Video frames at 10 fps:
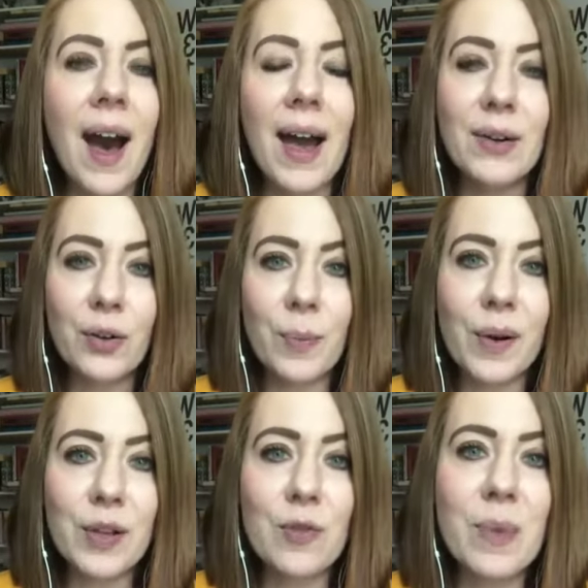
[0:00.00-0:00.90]
I don't know
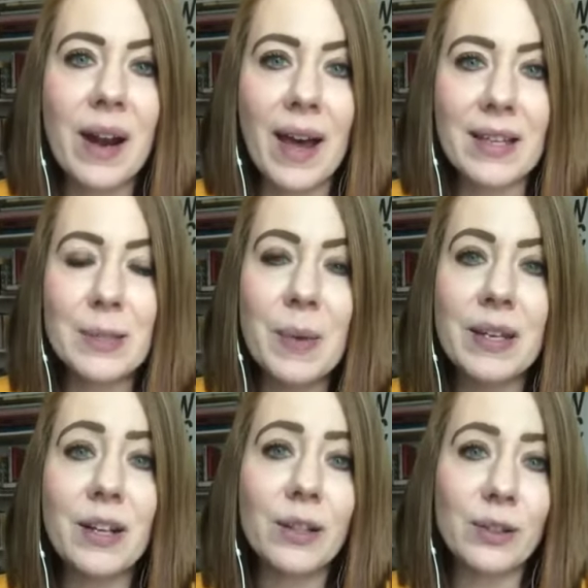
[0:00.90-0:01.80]
about you, but I
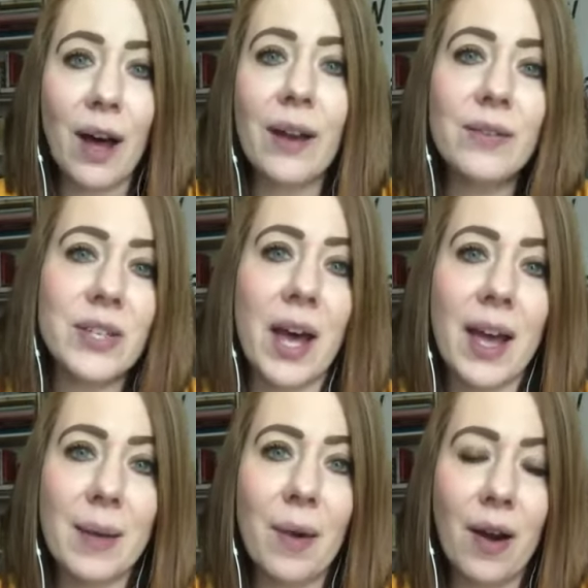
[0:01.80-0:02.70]
spend a lot of
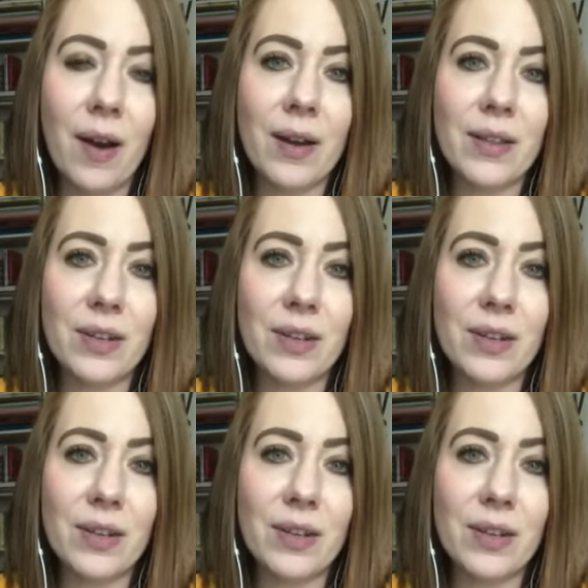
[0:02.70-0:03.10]
time on